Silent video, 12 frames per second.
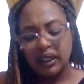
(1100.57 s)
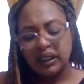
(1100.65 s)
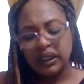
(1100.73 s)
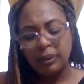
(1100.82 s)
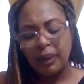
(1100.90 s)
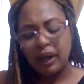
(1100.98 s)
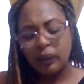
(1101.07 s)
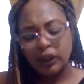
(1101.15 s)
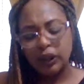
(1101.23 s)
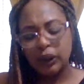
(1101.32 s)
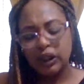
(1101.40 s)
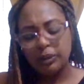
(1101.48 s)
Somebody
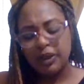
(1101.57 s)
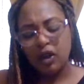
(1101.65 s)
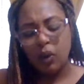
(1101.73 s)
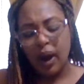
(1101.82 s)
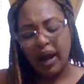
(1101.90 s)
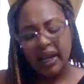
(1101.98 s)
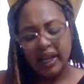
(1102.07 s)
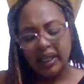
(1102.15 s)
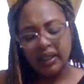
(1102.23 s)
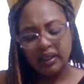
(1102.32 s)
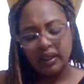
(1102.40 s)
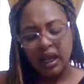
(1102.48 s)
wants you to be
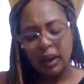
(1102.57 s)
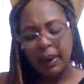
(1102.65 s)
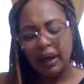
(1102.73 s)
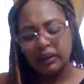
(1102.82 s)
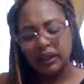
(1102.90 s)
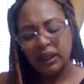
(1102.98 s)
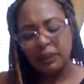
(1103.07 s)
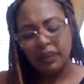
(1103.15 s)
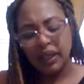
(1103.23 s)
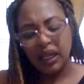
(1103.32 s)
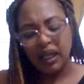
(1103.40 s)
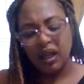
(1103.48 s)
quiet about
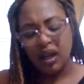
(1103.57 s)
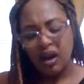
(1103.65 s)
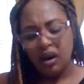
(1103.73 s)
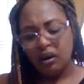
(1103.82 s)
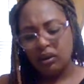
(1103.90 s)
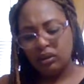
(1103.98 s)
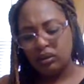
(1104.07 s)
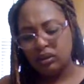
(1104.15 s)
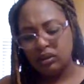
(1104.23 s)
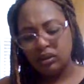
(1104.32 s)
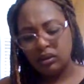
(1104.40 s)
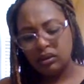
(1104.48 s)
something.
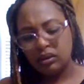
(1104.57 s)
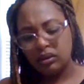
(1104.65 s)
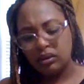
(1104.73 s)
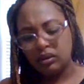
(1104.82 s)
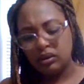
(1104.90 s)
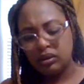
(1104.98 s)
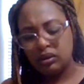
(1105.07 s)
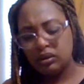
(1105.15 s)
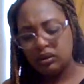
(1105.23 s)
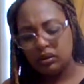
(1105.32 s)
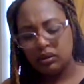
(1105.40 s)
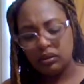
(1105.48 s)

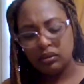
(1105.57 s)
Ooh.